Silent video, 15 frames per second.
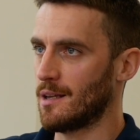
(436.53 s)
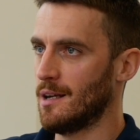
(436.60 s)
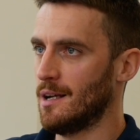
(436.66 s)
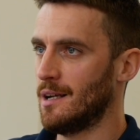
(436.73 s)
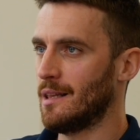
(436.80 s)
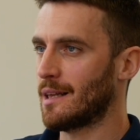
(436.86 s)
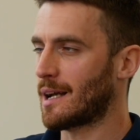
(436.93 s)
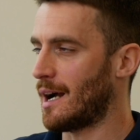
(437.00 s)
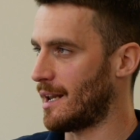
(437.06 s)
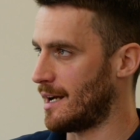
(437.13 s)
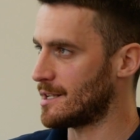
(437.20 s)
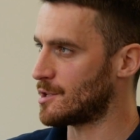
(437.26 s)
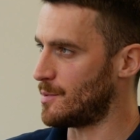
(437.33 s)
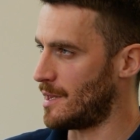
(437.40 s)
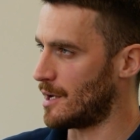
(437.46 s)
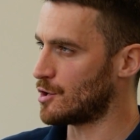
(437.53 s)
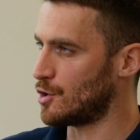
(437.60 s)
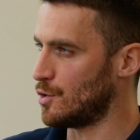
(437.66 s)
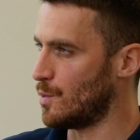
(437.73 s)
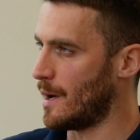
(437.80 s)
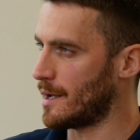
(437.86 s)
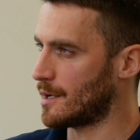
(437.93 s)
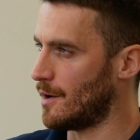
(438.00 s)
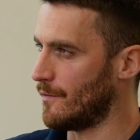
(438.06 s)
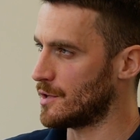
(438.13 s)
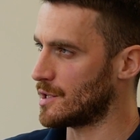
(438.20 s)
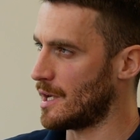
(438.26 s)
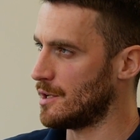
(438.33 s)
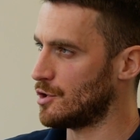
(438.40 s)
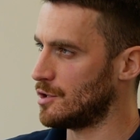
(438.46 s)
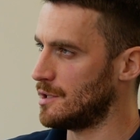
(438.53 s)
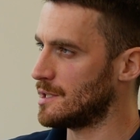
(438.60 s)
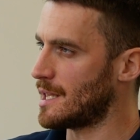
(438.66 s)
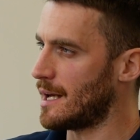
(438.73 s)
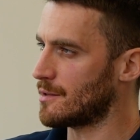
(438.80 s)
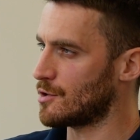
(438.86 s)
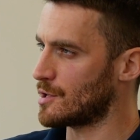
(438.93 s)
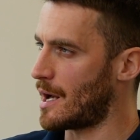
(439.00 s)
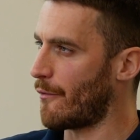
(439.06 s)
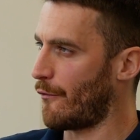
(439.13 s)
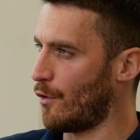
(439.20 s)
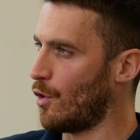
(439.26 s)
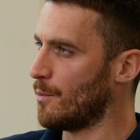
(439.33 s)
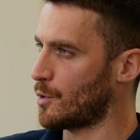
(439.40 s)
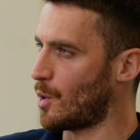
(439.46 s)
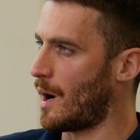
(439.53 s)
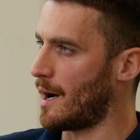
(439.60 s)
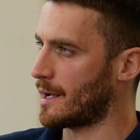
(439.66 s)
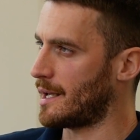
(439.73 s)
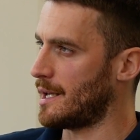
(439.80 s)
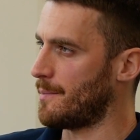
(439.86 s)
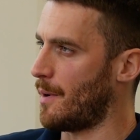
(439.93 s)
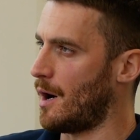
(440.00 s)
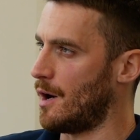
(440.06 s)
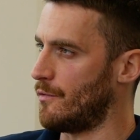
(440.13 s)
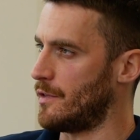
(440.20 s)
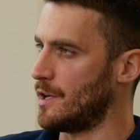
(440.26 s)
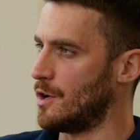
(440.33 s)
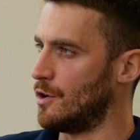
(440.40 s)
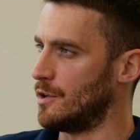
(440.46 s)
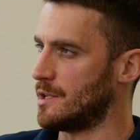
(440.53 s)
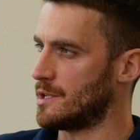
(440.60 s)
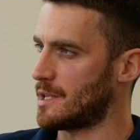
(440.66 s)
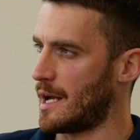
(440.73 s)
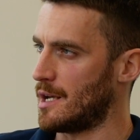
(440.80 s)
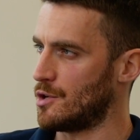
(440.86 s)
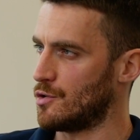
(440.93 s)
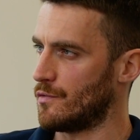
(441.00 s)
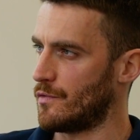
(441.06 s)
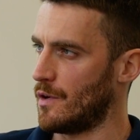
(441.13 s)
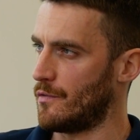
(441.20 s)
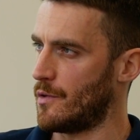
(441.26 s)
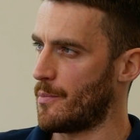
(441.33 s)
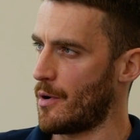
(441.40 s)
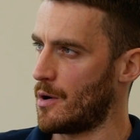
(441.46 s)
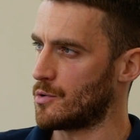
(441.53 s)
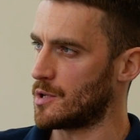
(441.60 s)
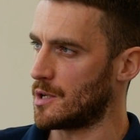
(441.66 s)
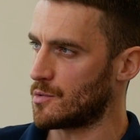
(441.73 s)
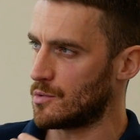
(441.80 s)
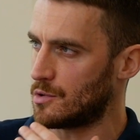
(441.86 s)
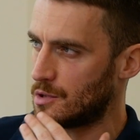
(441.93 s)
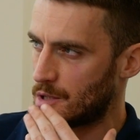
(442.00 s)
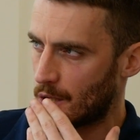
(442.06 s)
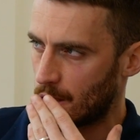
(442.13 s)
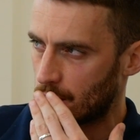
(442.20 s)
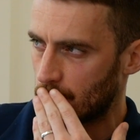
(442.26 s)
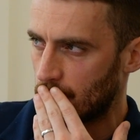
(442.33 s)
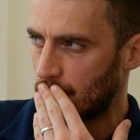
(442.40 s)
It kind of has to be that two-way conversation. Does that form quite a key part of the early stage of the process, would you say?